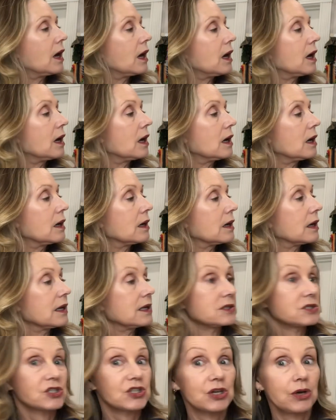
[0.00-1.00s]
uh,
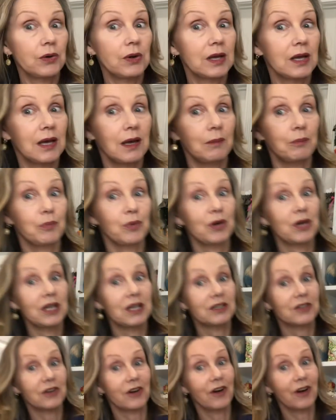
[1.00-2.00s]
it's showing up
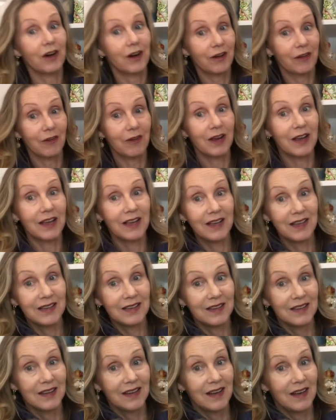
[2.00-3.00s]
pretty dark,
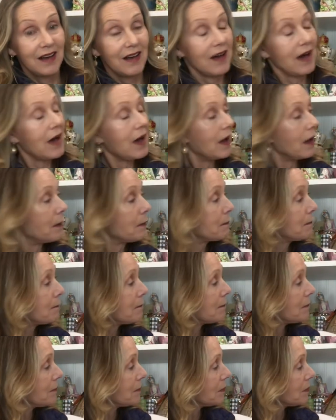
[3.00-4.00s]
right?
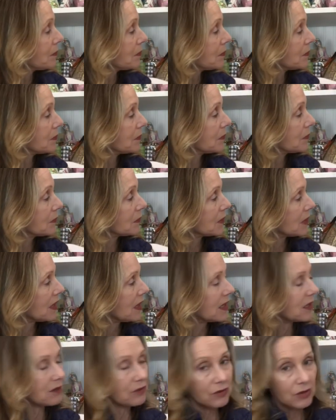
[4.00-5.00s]
Um,
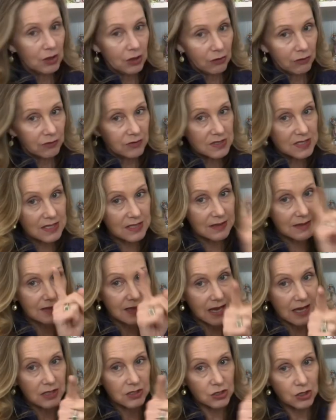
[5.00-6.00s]
I don't know if it's
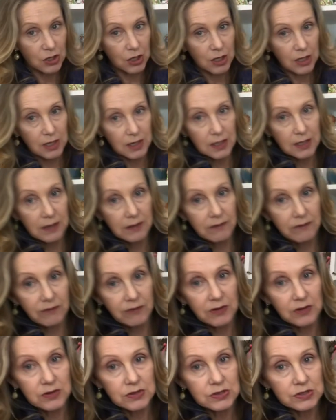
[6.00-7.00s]
that dark.
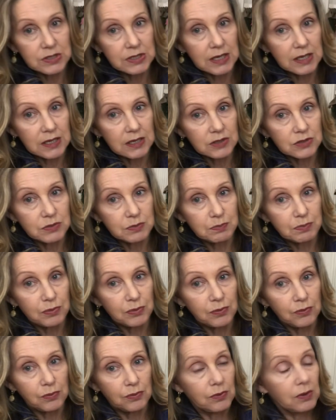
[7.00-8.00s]
It feels like it's
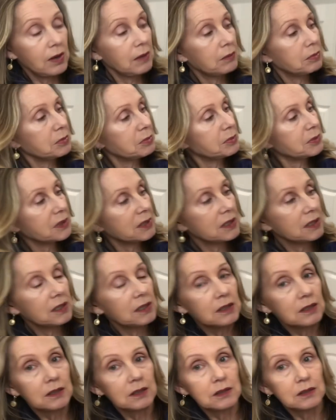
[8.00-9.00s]

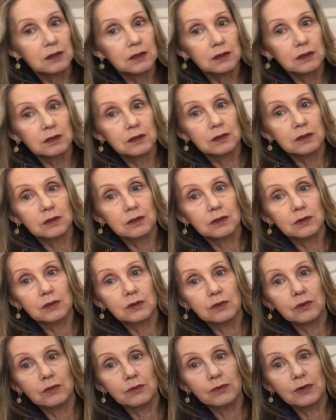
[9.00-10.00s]
probably
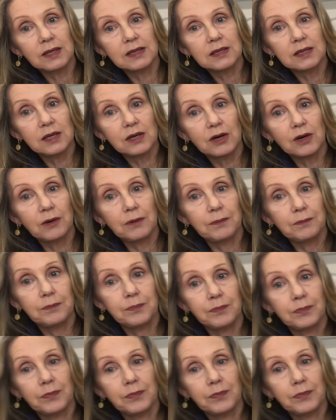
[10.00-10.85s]
right there.